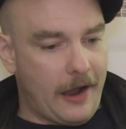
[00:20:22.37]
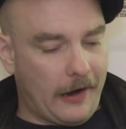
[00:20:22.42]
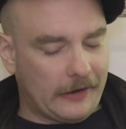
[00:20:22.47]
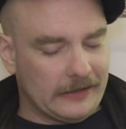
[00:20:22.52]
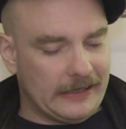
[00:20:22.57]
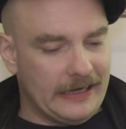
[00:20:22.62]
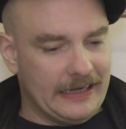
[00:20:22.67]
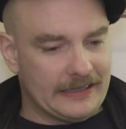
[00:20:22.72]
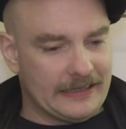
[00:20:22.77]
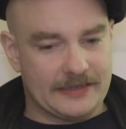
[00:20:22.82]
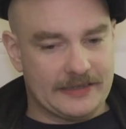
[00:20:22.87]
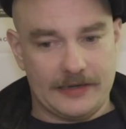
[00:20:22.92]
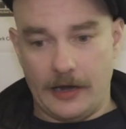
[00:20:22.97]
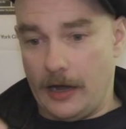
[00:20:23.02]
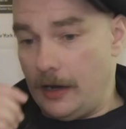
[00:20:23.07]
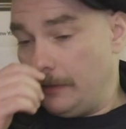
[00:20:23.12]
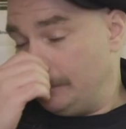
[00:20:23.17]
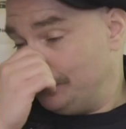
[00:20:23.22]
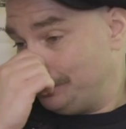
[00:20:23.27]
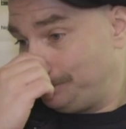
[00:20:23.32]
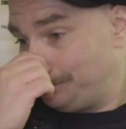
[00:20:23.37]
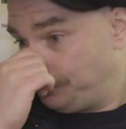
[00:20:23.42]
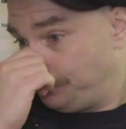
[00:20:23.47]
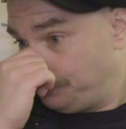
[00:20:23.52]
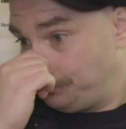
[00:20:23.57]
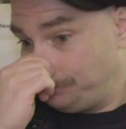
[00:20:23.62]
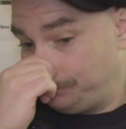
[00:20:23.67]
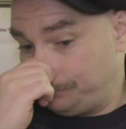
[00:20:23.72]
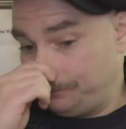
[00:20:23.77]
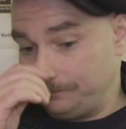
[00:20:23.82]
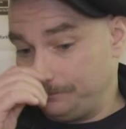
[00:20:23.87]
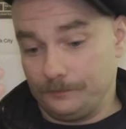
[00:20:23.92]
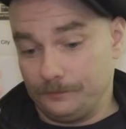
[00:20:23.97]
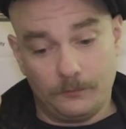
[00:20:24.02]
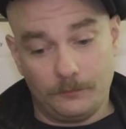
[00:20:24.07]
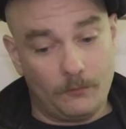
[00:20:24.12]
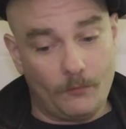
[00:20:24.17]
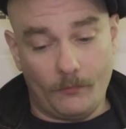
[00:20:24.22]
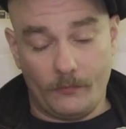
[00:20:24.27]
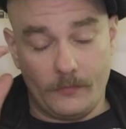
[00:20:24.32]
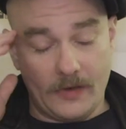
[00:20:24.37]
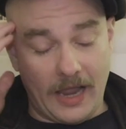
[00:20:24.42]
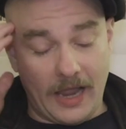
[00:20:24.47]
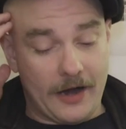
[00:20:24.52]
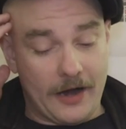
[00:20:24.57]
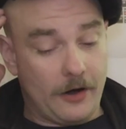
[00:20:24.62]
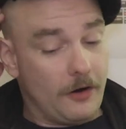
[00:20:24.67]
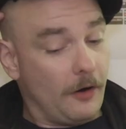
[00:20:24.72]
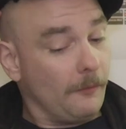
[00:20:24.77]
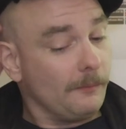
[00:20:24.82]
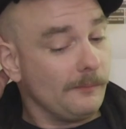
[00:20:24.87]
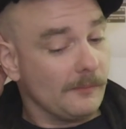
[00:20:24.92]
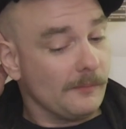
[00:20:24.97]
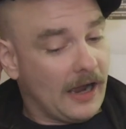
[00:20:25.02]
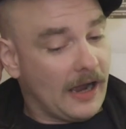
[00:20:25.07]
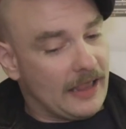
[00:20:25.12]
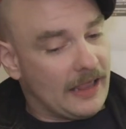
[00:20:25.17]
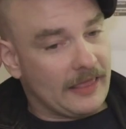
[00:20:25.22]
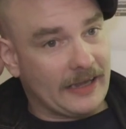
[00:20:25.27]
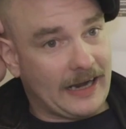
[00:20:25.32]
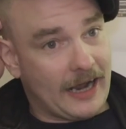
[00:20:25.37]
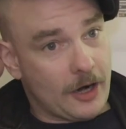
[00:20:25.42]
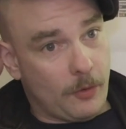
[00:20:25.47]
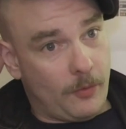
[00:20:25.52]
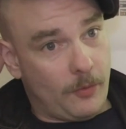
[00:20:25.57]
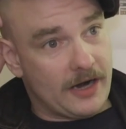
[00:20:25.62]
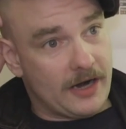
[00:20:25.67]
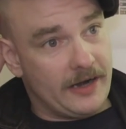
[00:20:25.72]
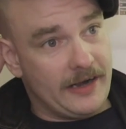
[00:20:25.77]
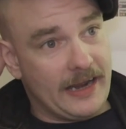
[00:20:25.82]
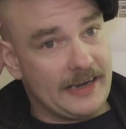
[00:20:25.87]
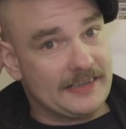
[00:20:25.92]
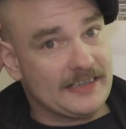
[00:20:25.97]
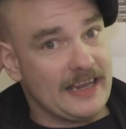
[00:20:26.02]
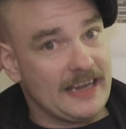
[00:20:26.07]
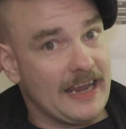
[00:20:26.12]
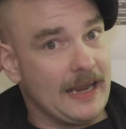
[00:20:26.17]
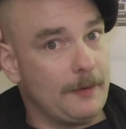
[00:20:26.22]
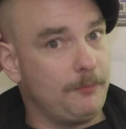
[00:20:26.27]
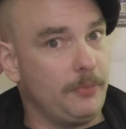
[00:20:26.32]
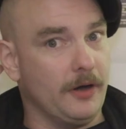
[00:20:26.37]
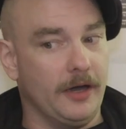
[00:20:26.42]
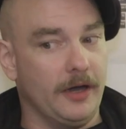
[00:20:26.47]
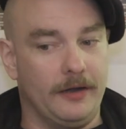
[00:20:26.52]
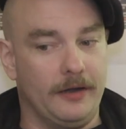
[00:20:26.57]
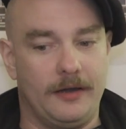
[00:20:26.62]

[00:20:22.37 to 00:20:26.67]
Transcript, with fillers: it's, um, I don't know. I, like, I don't want to naysay it, but